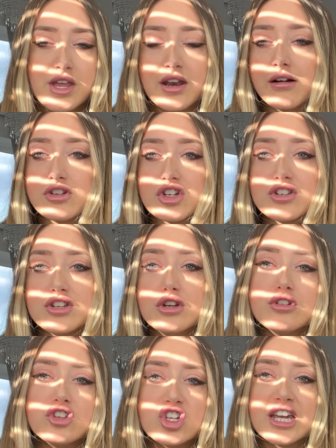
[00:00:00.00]
and I'll just
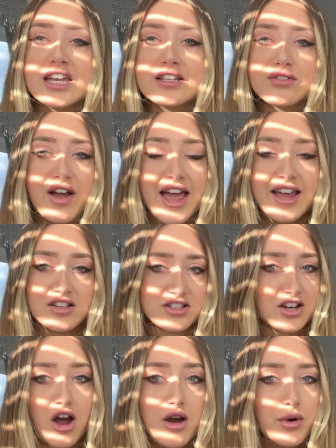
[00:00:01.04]
use chickens for eggs. I said,
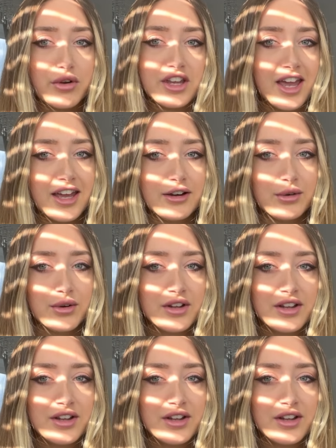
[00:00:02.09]
I won't kill.